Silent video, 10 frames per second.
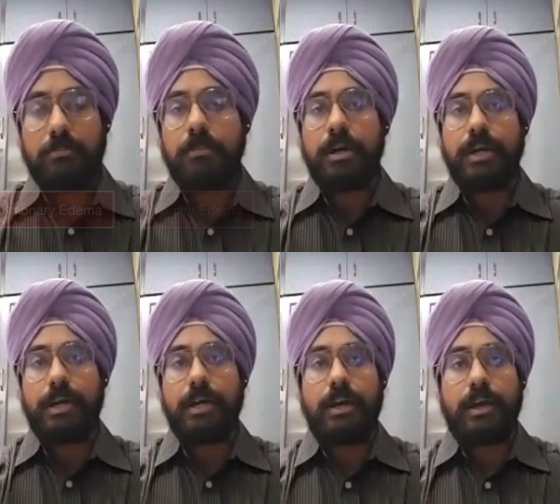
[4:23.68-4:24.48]
or some
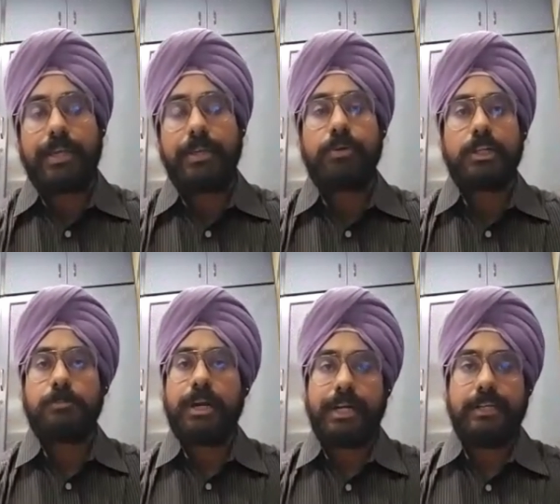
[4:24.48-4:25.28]

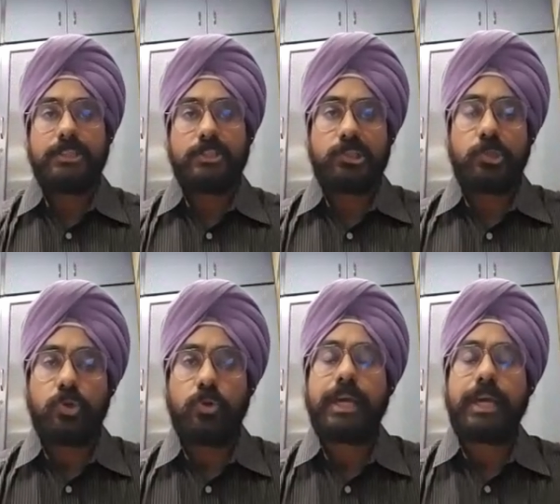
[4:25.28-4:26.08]
acute respiratory distress
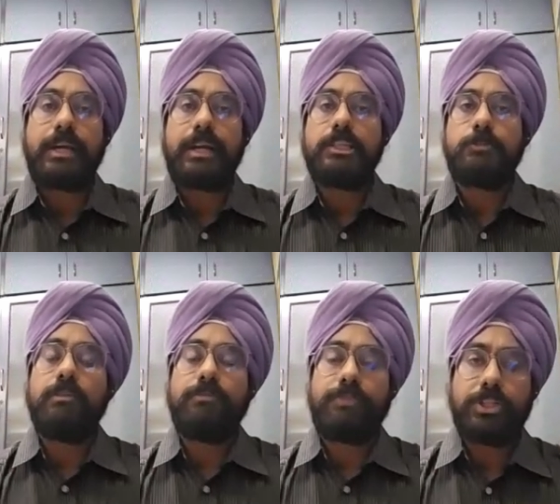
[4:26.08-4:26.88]
syndrome characterized
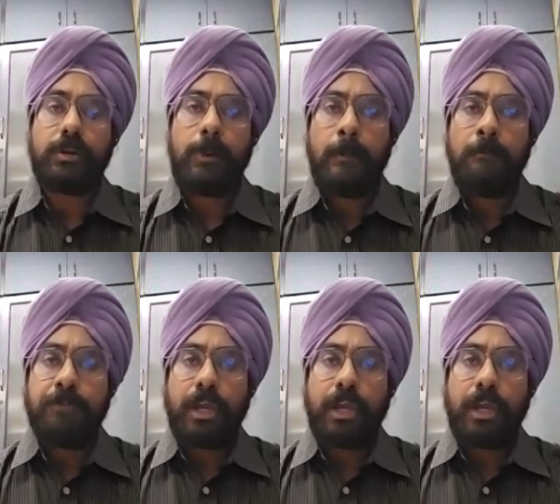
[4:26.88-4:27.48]
by infection,